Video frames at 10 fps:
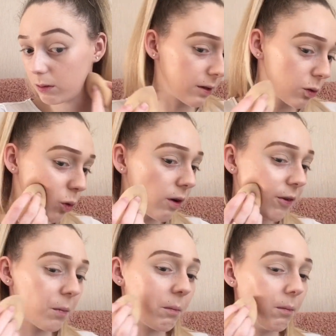I don't know if
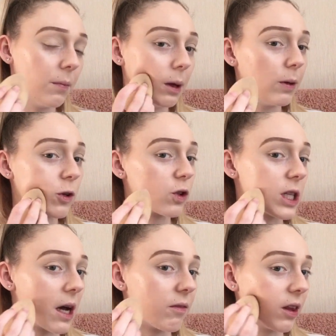I'm maybe just
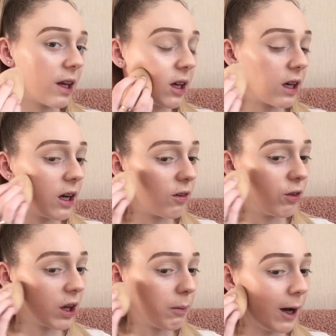having like a
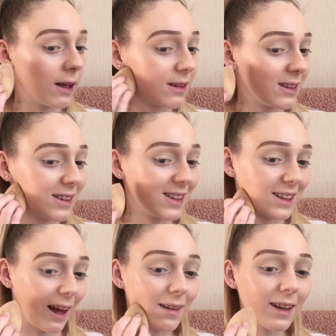really bad
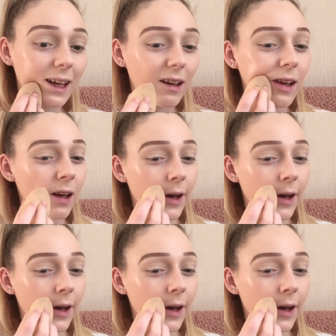skin day.